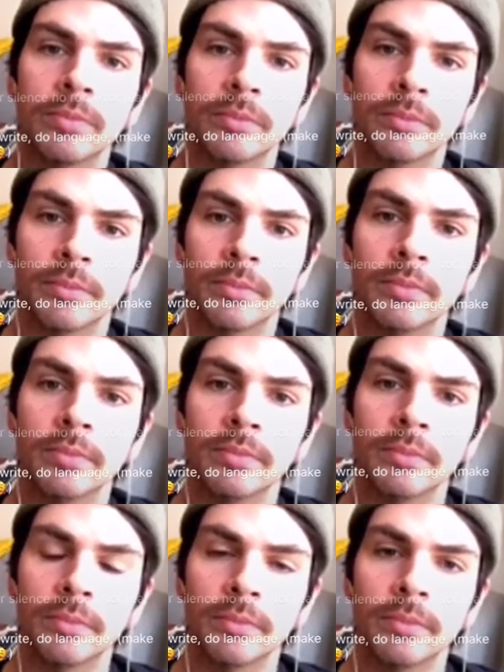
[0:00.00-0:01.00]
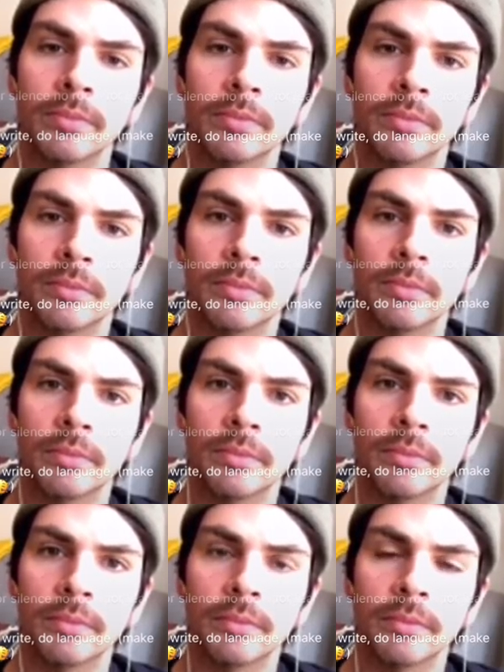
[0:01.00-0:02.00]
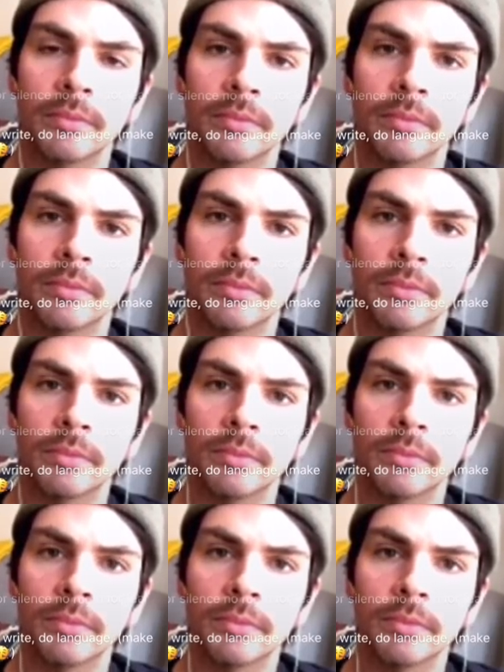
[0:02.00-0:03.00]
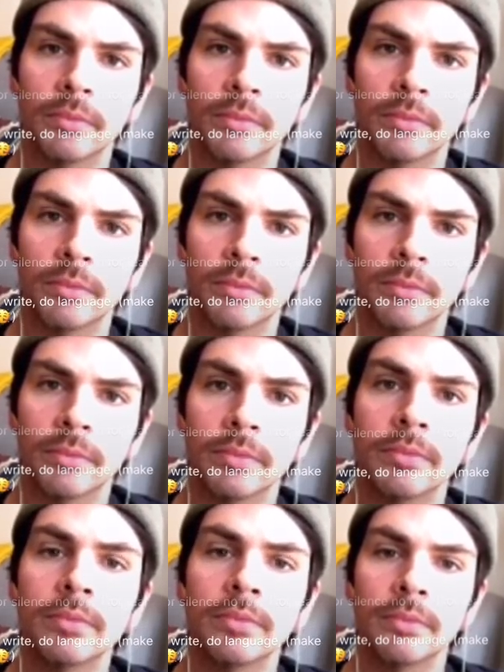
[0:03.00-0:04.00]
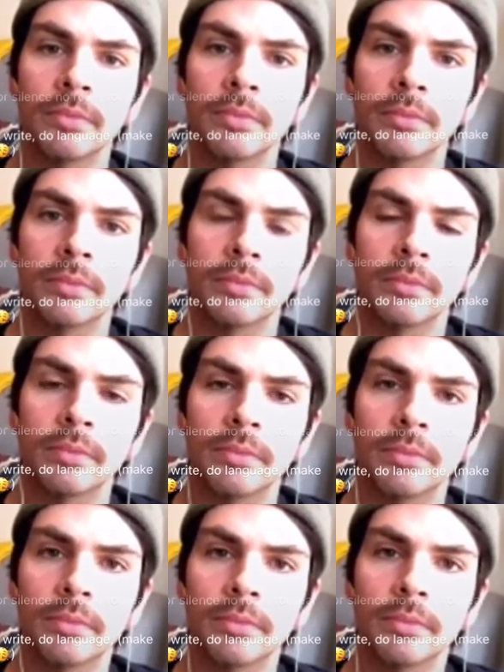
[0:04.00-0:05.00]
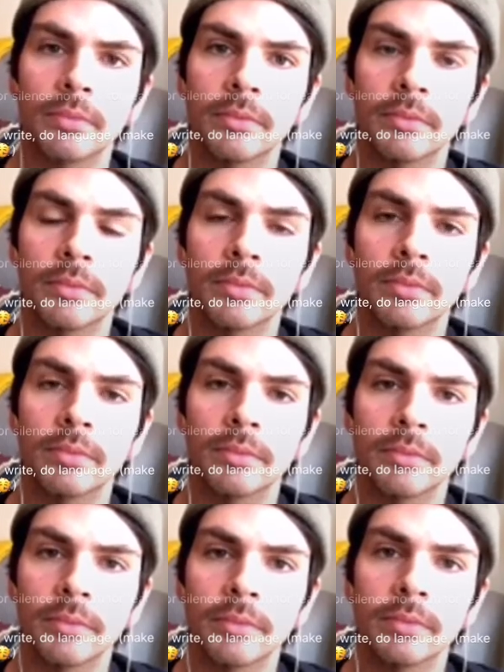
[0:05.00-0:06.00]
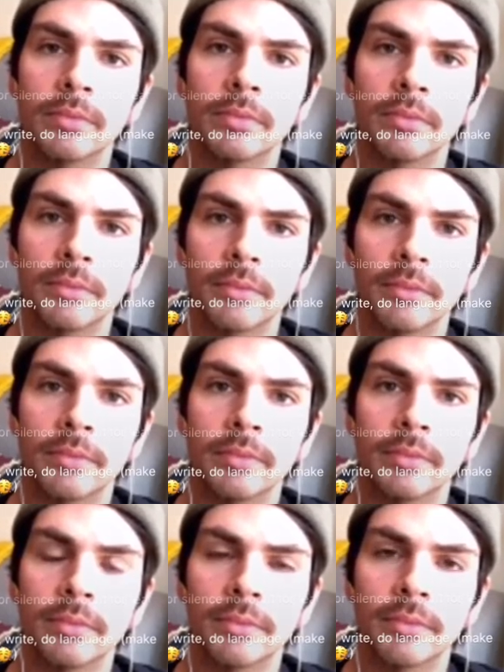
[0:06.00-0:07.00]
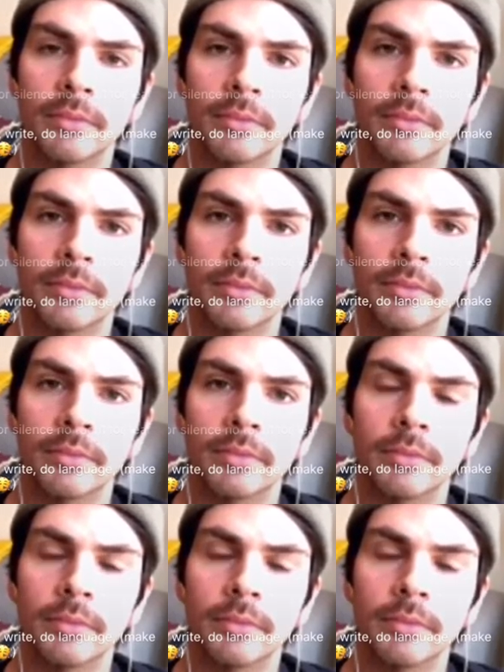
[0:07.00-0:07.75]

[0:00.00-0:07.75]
(silent)